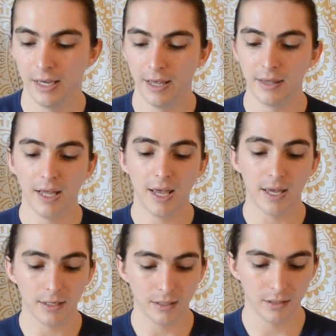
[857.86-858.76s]
And
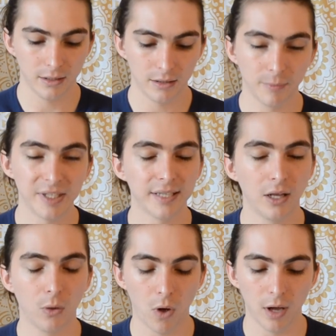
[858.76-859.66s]
then the
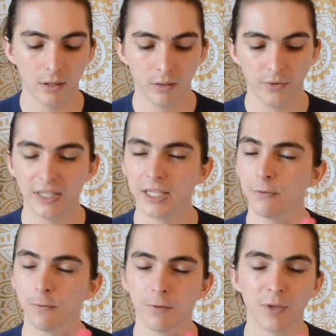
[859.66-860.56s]
micellar water, the
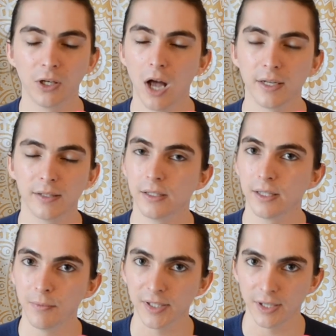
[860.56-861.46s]
gift from the goddesses
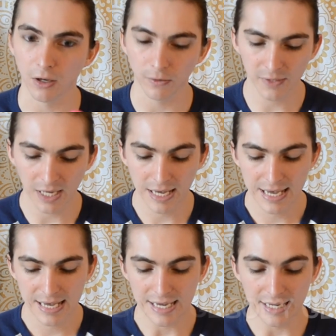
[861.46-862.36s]
themselves,
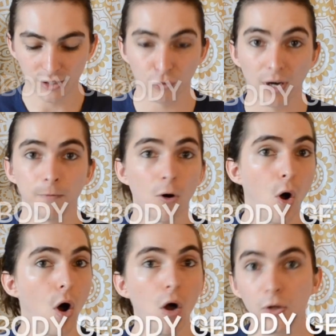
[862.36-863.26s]
is great for
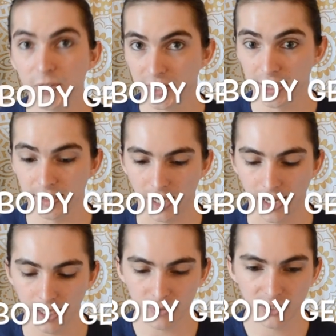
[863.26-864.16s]
all skin
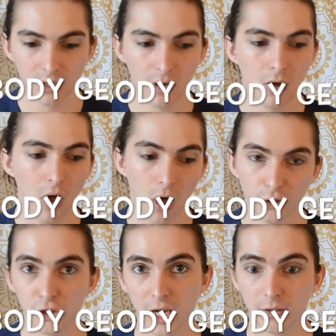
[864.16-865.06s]
types, all
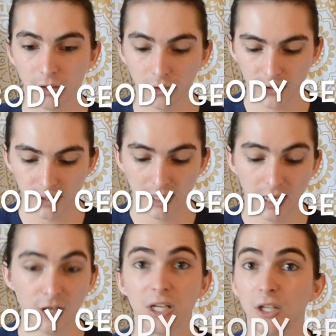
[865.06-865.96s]
genders,
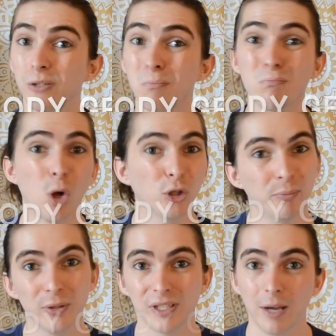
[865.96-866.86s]
and you can use them
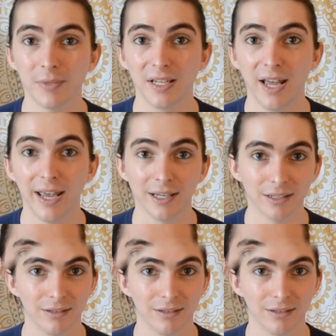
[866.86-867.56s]
multiple times a day.